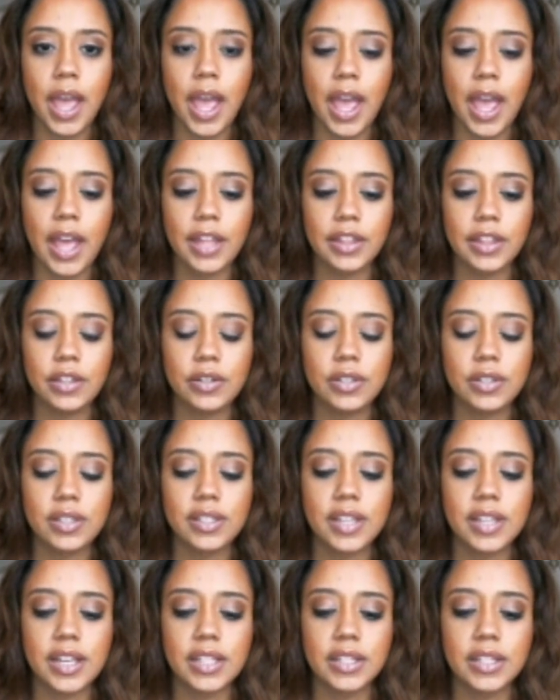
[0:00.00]
and there's a
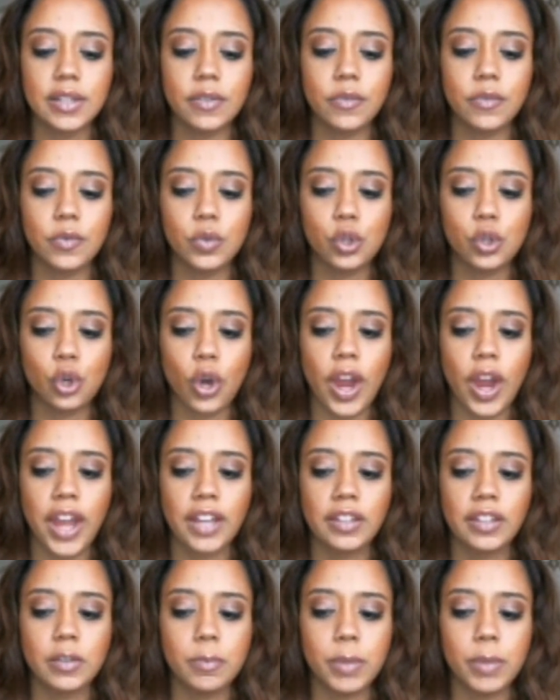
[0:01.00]
sense of
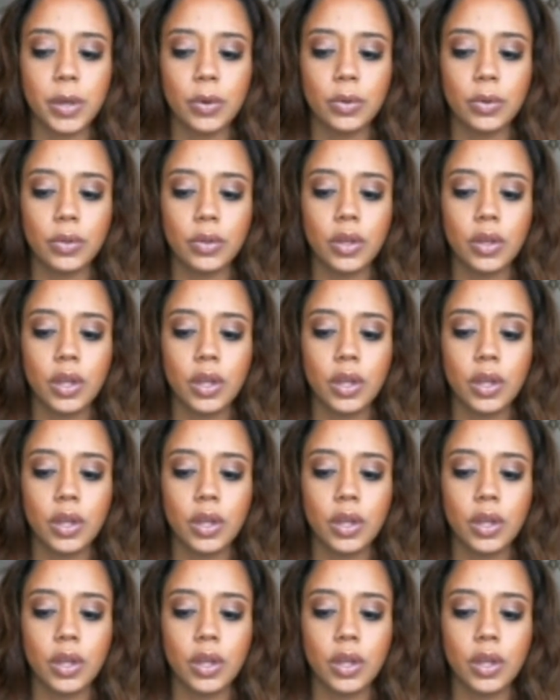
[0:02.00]
trying to build.